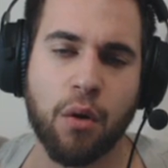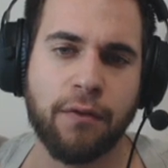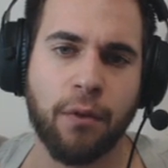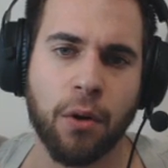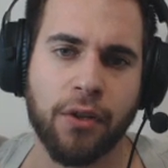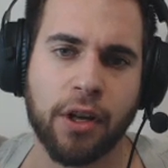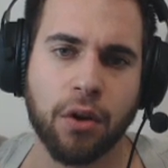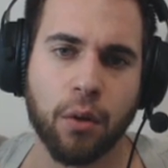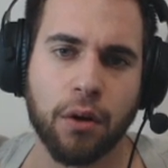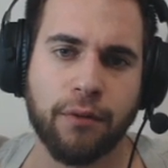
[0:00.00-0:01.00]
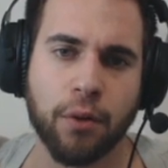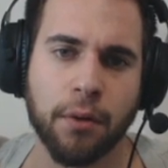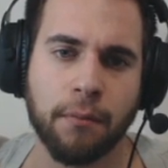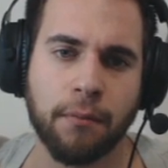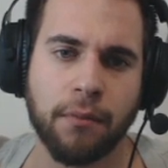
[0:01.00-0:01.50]
go for the
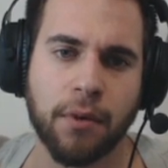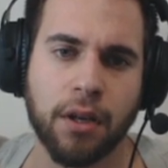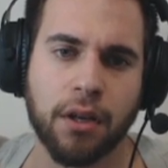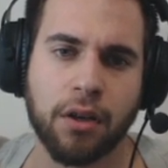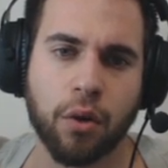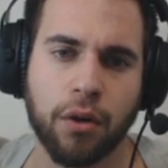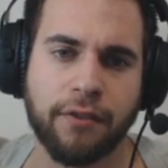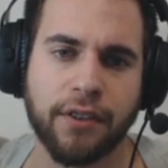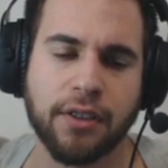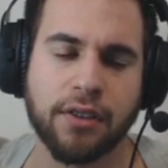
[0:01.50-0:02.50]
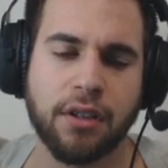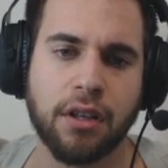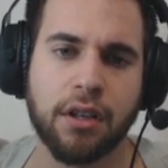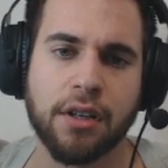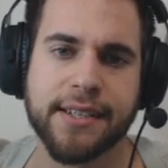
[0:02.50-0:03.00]
chlorophyll
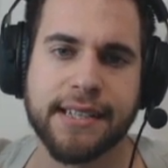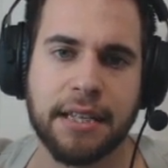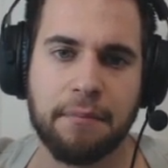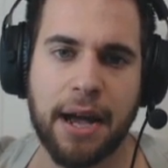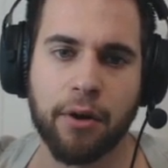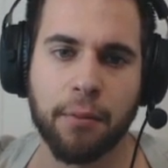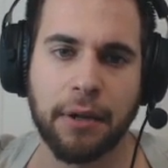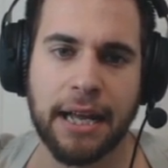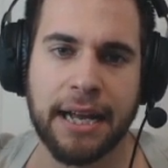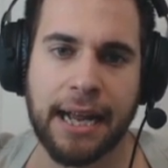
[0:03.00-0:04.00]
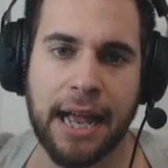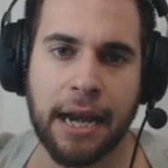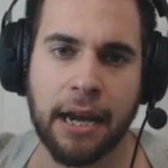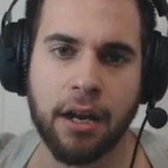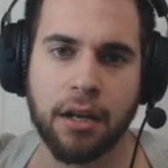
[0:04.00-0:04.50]
sleep powder play
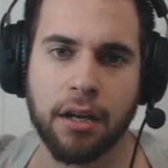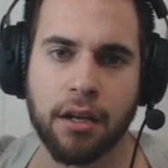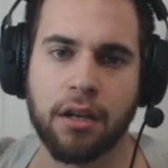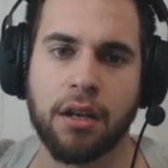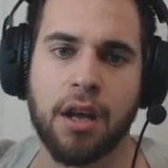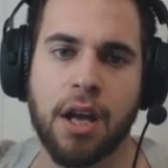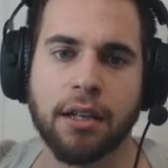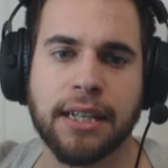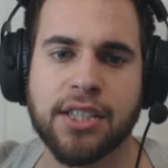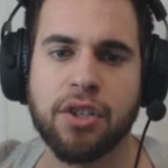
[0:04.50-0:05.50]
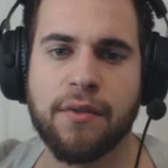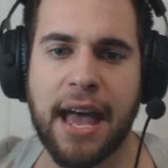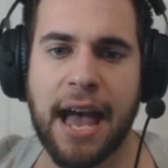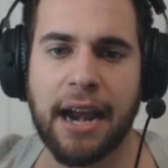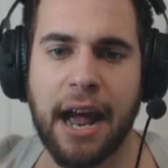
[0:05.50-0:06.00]
again. Let's do
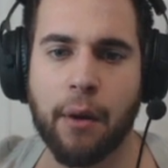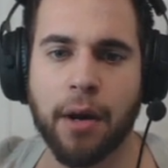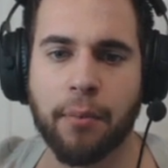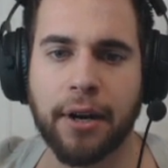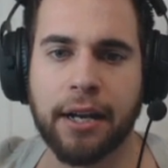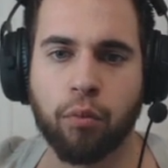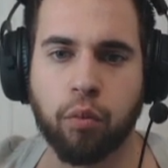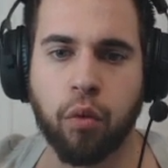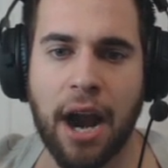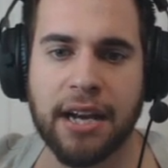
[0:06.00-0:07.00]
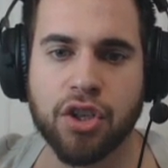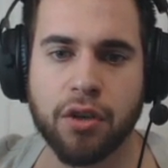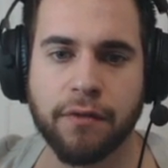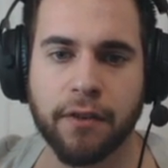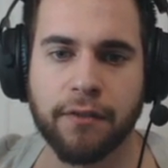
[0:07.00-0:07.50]
that. I want to bring
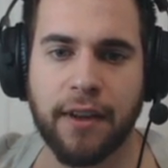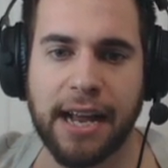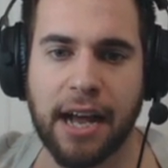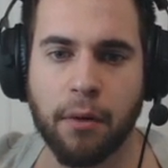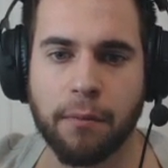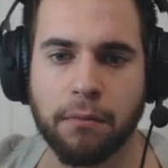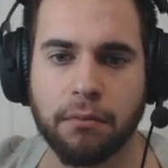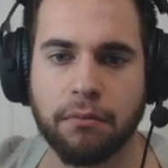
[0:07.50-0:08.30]
Raichu for fake out.